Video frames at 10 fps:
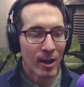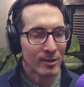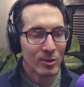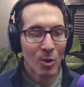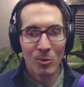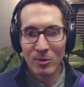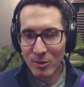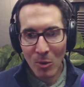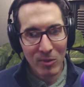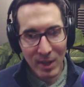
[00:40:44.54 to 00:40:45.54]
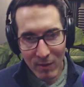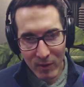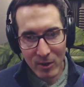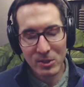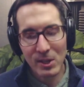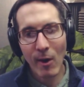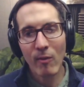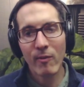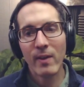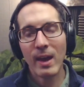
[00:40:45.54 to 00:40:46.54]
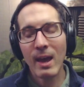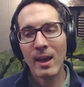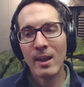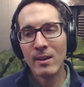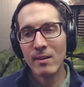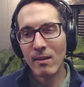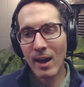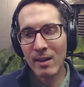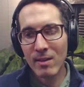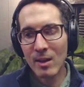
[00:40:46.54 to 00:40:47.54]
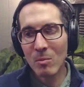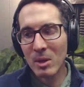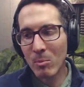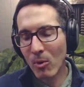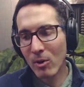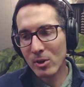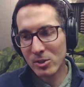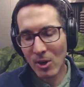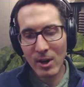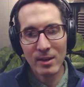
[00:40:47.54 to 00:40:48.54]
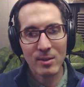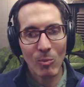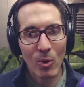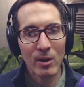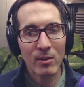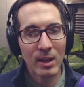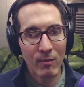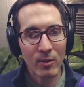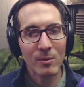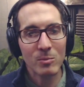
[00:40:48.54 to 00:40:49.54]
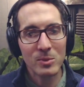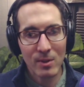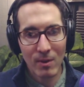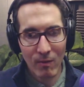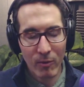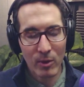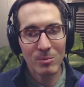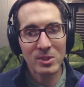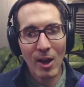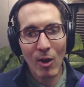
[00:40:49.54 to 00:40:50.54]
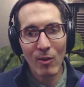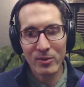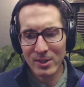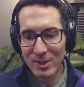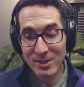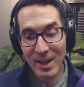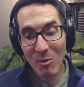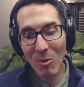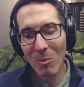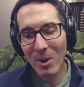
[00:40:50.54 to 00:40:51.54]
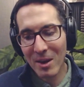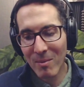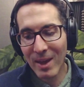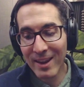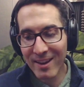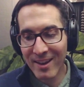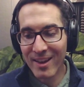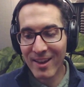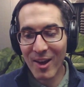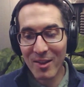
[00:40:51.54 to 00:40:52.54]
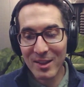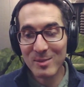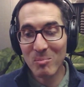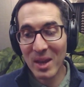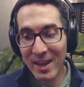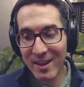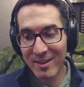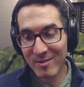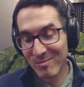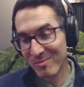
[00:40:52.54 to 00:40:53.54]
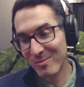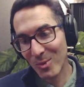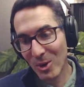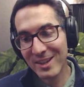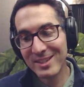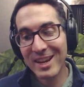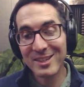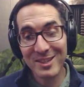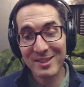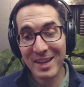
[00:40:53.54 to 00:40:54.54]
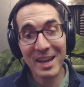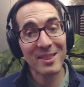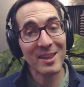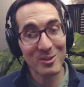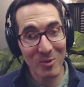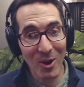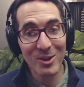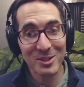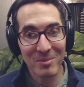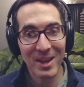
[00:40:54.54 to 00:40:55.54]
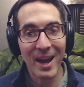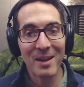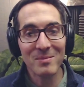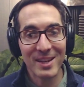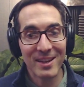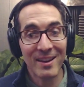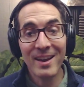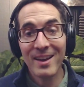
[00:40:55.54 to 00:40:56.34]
Don't think for yourself, and I think people are starting to more think for themselves and just say, "Well, wait a minute, these big organizations, they get things wrong sometimes, and